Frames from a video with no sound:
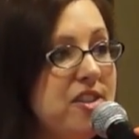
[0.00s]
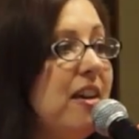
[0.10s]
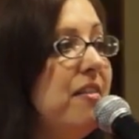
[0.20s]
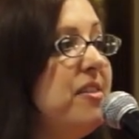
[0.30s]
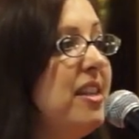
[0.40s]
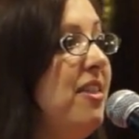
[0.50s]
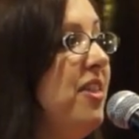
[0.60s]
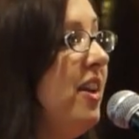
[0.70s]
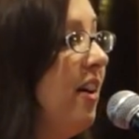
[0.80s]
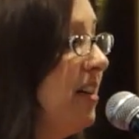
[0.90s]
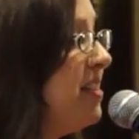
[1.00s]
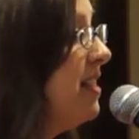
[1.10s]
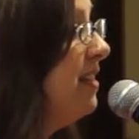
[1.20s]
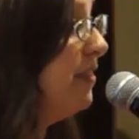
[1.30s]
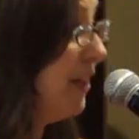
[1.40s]
ourselves in the
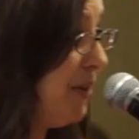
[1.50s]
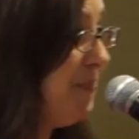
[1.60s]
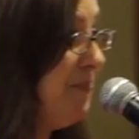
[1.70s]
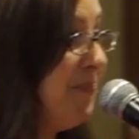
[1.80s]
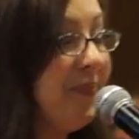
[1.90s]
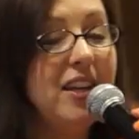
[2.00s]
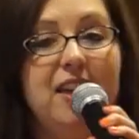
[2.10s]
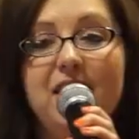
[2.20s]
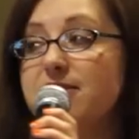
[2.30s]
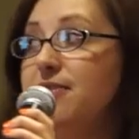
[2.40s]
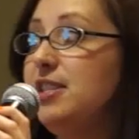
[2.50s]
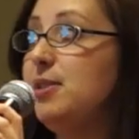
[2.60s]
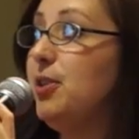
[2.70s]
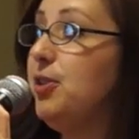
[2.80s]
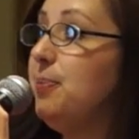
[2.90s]
RSD living room. That's a
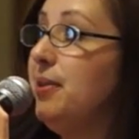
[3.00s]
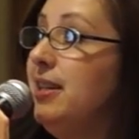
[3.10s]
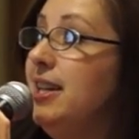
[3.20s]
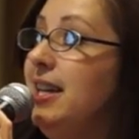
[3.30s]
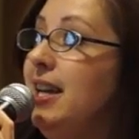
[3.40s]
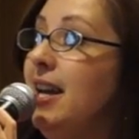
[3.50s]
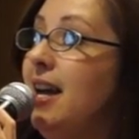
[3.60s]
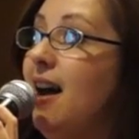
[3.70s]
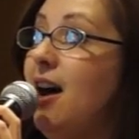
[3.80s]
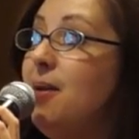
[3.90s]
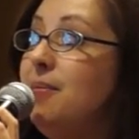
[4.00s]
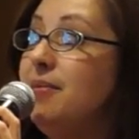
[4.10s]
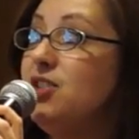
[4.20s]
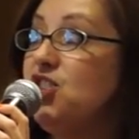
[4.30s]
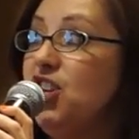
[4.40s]
Facebook group.
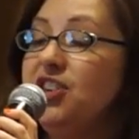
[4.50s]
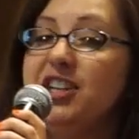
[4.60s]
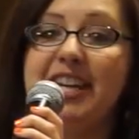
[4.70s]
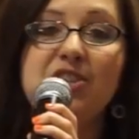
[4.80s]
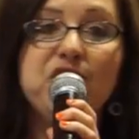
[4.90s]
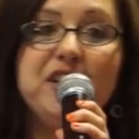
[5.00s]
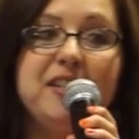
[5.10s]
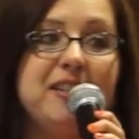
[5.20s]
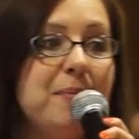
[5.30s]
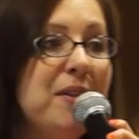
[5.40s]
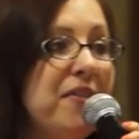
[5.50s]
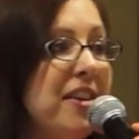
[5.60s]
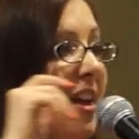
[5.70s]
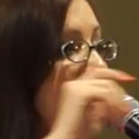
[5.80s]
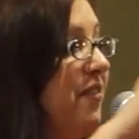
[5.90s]
Sharing interests. Some of
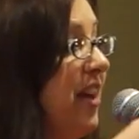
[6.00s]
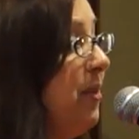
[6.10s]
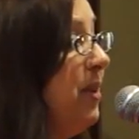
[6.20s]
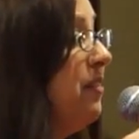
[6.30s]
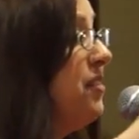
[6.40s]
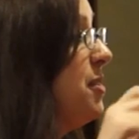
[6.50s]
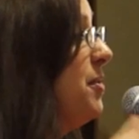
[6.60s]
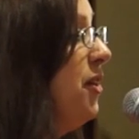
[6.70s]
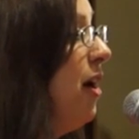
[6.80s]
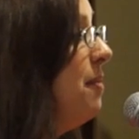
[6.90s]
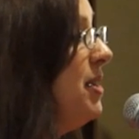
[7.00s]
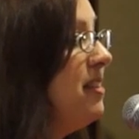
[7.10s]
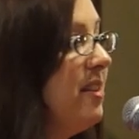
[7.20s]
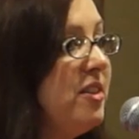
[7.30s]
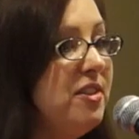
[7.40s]
us have found we have similar
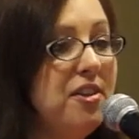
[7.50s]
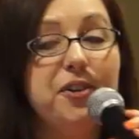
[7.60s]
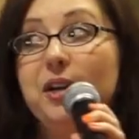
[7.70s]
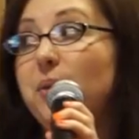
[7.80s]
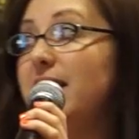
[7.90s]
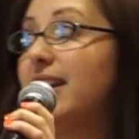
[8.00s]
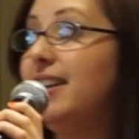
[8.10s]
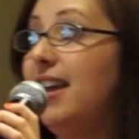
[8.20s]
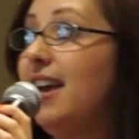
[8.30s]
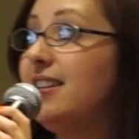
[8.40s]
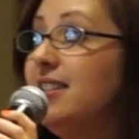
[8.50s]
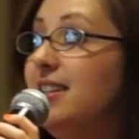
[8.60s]
hobbies. It's another great way to connect.